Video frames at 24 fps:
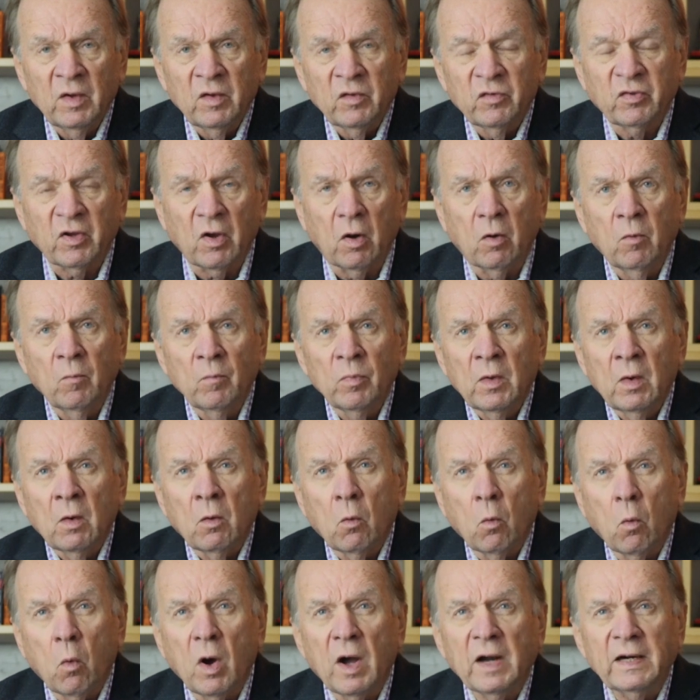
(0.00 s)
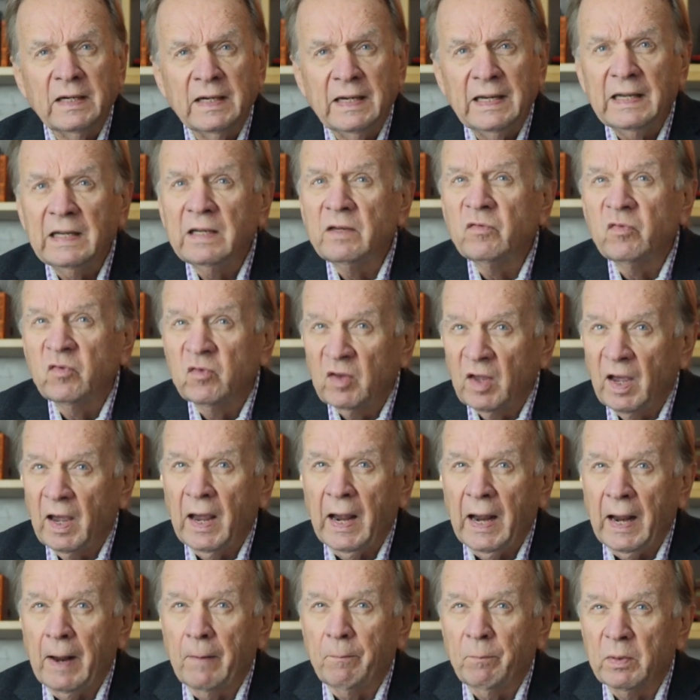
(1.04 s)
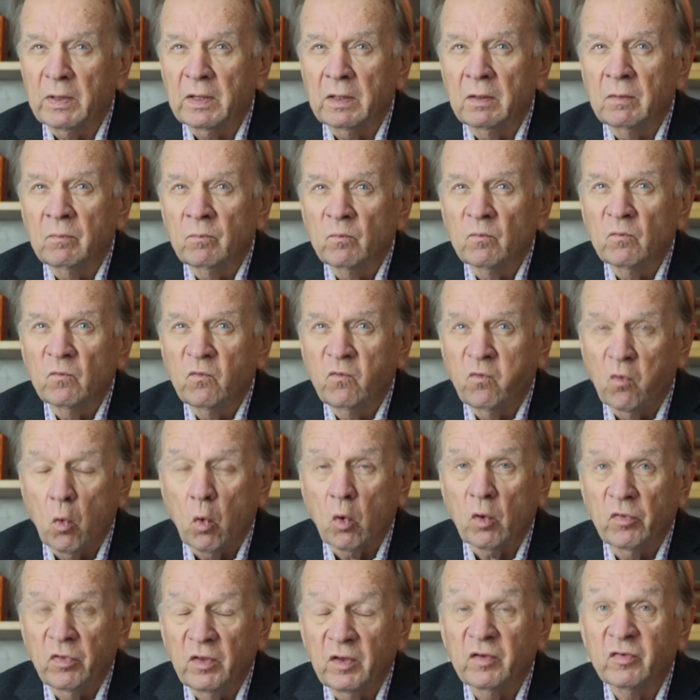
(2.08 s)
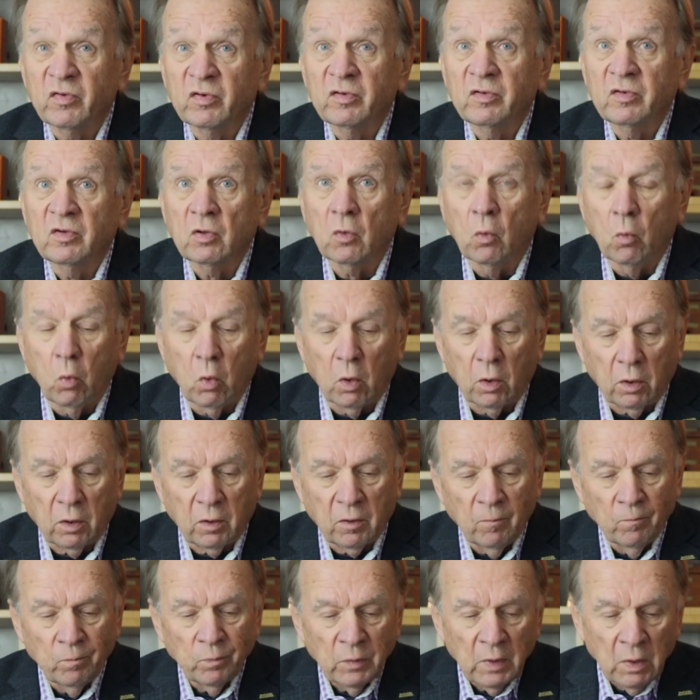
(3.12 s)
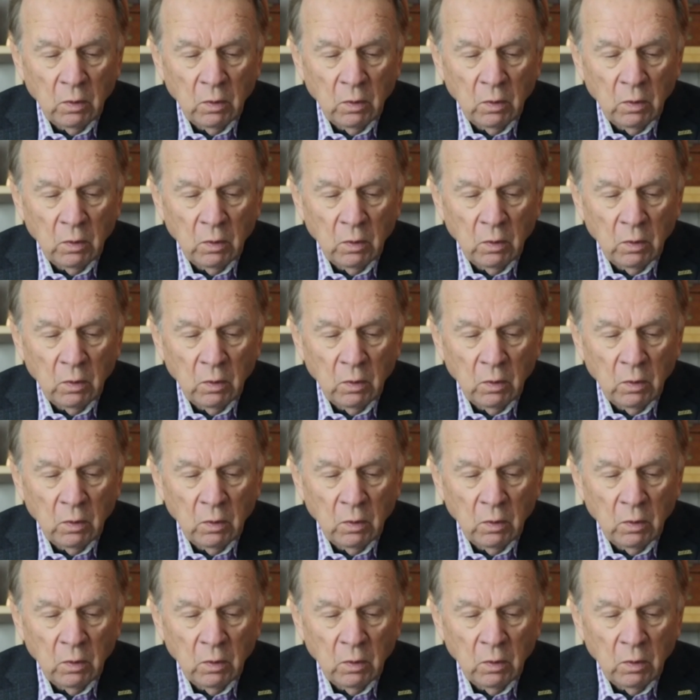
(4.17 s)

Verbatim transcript: So what needs to happen for this to work?